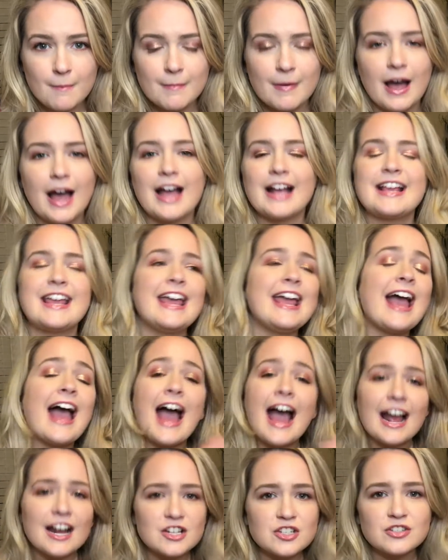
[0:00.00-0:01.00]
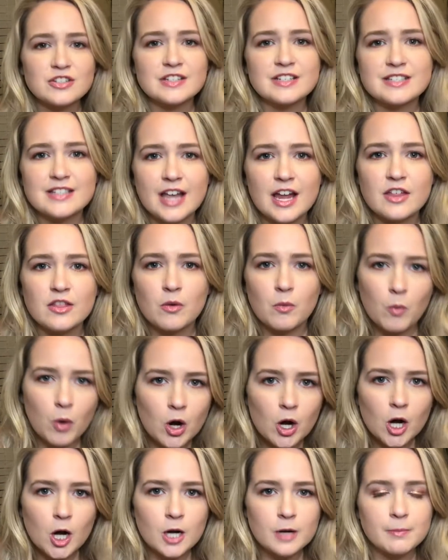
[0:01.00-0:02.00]
I can't actually say the
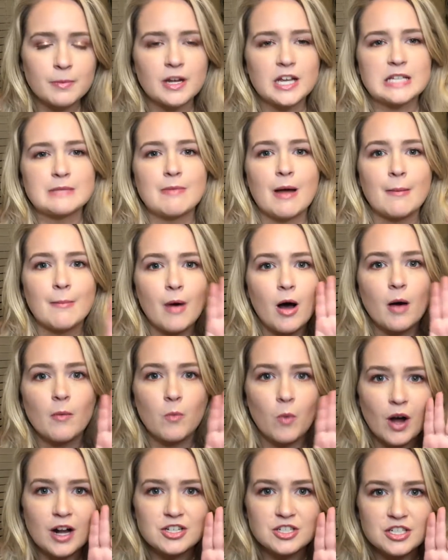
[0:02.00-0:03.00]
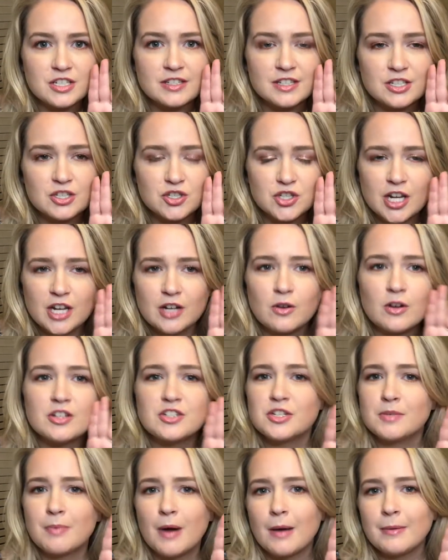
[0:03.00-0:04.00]
word because my mom watches this channel and
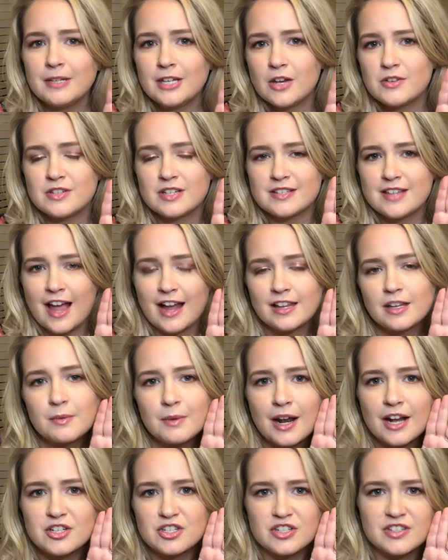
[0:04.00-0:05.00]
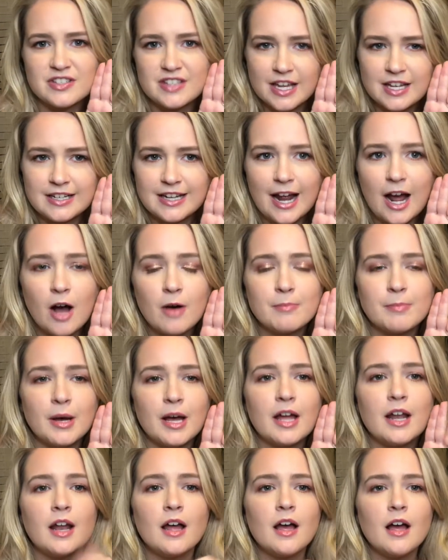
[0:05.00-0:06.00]
she probably knows exactly what I just said now,
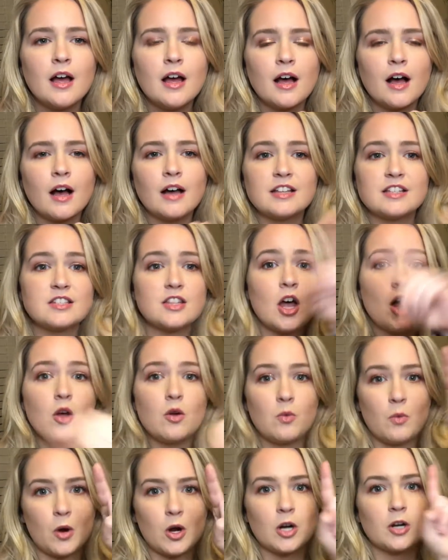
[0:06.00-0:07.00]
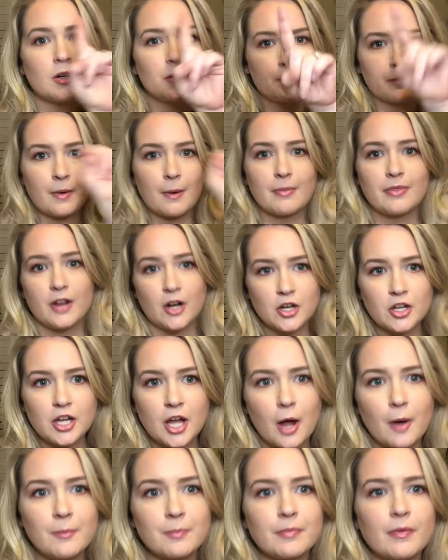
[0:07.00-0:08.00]
but it's the O word. There you
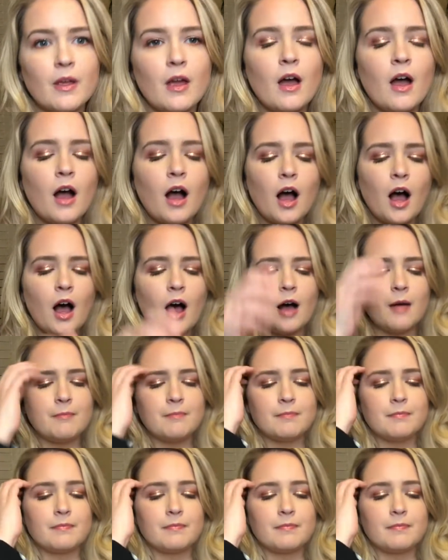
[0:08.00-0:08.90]
go.